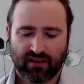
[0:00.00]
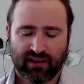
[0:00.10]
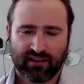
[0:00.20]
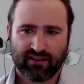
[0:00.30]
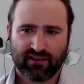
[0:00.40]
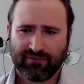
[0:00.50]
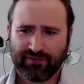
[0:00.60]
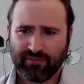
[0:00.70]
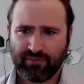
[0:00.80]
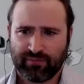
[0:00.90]

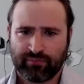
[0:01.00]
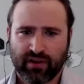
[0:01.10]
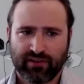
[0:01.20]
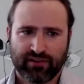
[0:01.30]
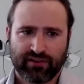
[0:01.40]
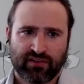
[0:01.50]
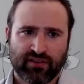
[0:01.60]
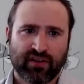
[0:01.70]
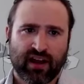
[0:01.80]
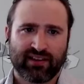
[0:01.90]
after my brother
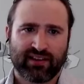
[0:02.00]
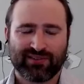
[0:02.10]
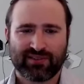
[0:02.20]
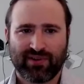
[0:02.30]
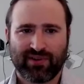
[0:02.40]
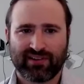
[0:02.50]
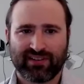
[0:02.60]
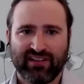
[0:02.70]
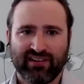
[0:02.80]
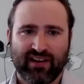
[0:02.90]
died, there's about a
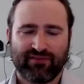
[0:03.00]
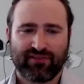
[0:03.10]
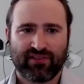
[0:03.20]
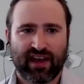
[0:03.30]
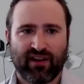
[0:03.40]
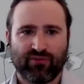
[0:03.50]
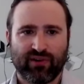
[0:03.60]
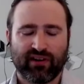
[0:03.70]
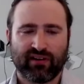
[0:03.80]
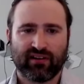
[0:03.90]
year after that
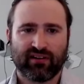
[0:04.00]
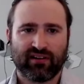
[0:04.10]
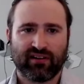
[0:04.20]
where,